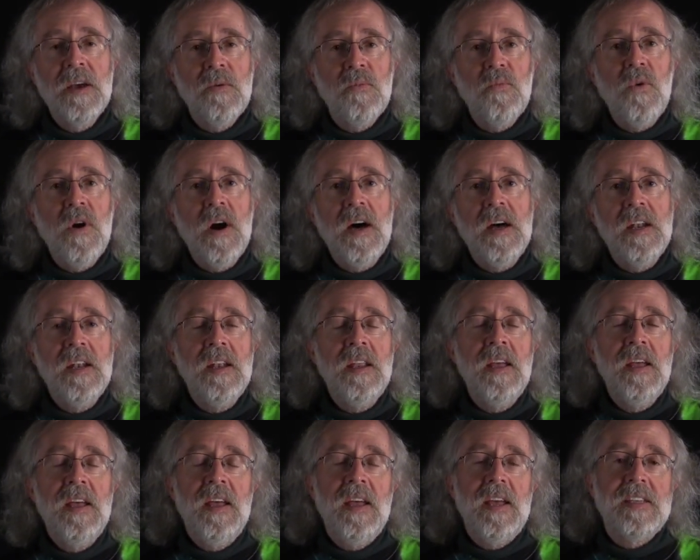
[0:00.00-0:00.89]
One,
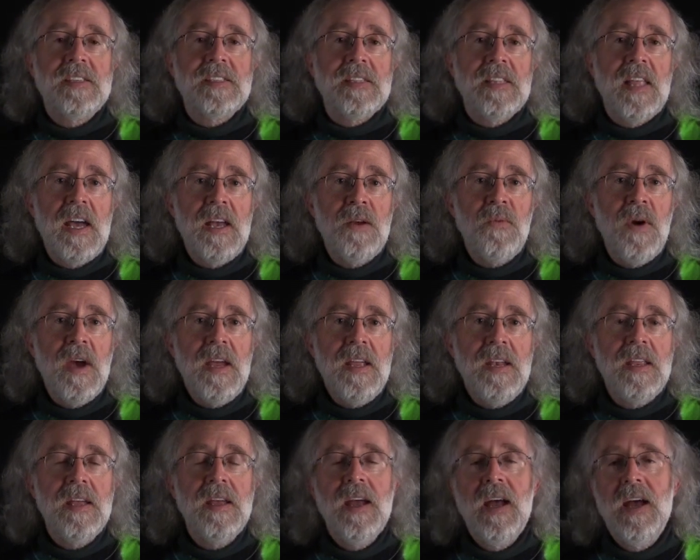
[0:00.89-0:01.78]
it's
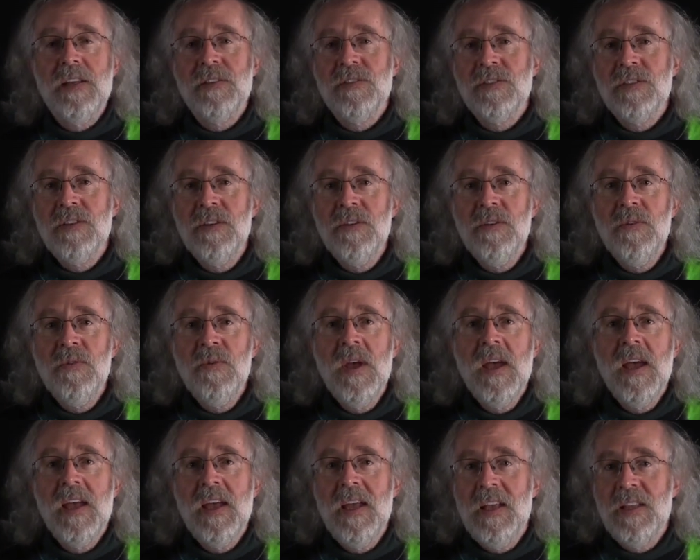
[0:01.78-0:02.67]
lightweight, and two,
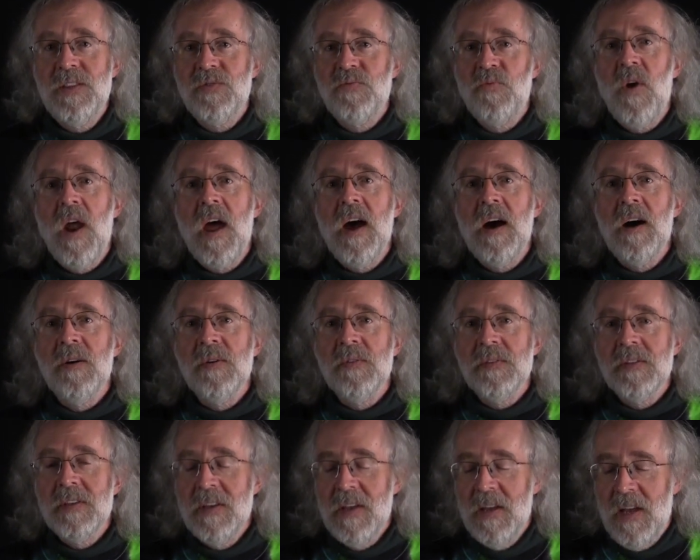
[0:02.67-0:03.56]
it's
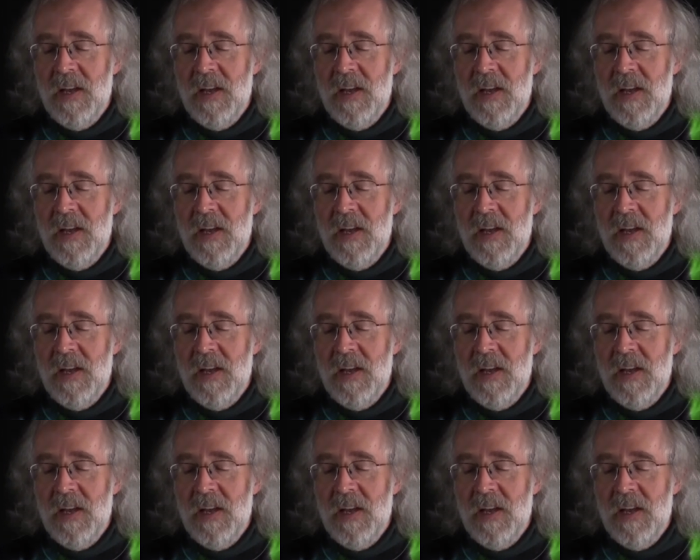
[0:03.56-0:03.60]
round.